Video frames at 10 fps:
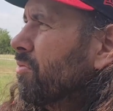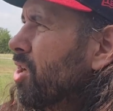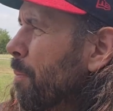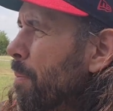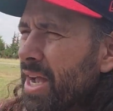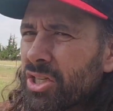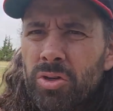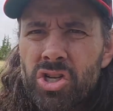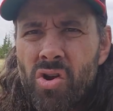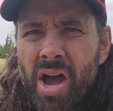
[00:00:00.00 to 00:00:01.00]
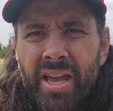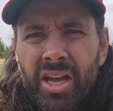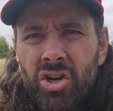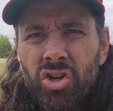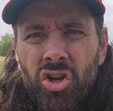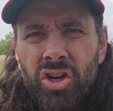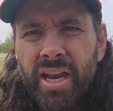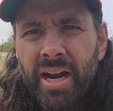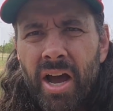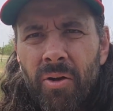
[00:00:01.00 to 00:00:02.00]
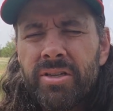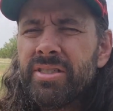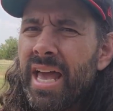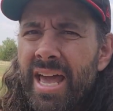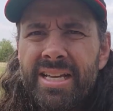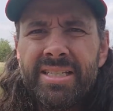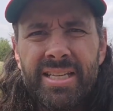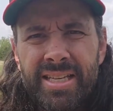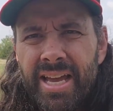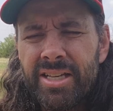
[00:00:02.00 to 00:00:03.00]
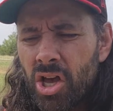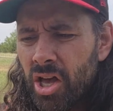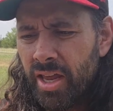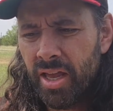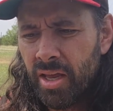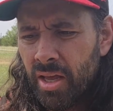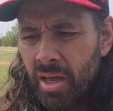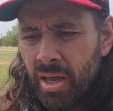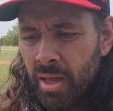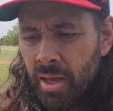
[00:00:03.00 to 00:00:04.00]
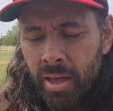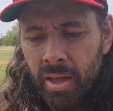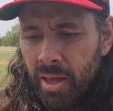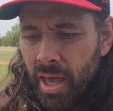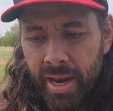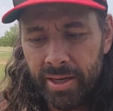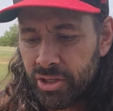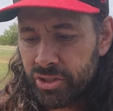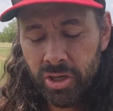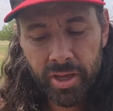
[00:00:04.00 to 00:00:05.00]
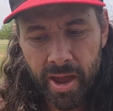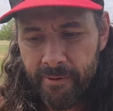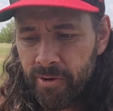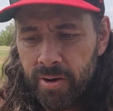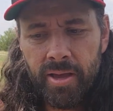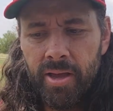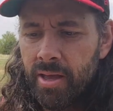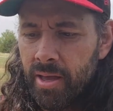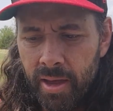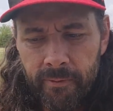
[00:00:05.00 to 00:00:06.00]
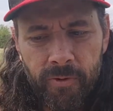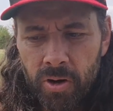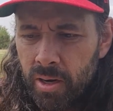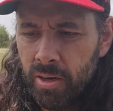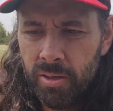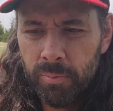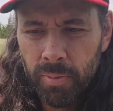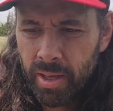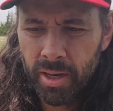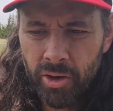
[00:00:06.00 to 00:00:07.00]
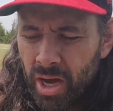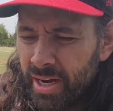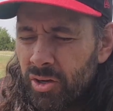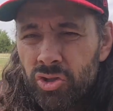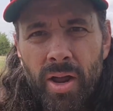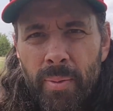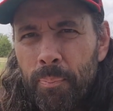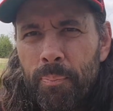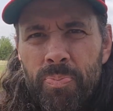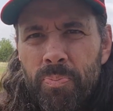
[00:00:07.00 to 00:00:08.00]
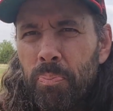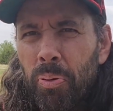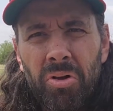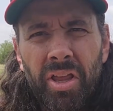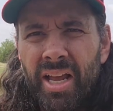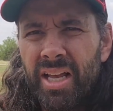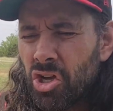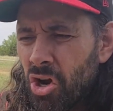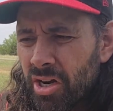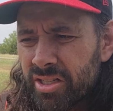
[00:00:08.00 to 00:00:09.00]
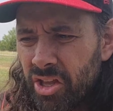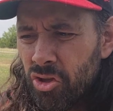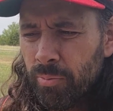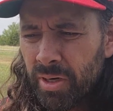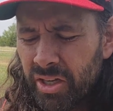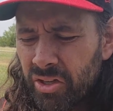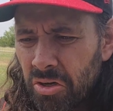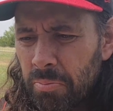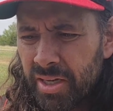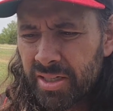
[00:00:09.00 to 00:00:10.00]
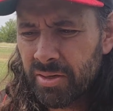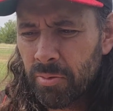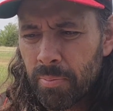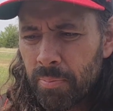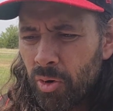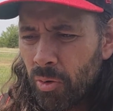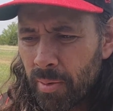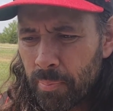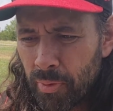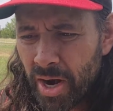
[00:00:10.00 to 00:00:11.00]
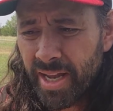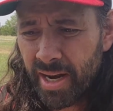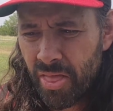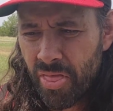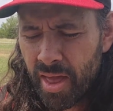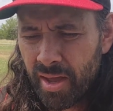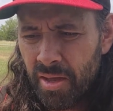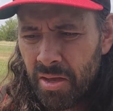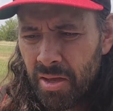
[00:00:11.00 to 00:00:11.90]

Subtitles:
come back to it, try again, couldn't get it out. Days and days on end. And it just took effort. And, you know, I didn't try to pull it as hard as I humanly could because you don't want to break anything.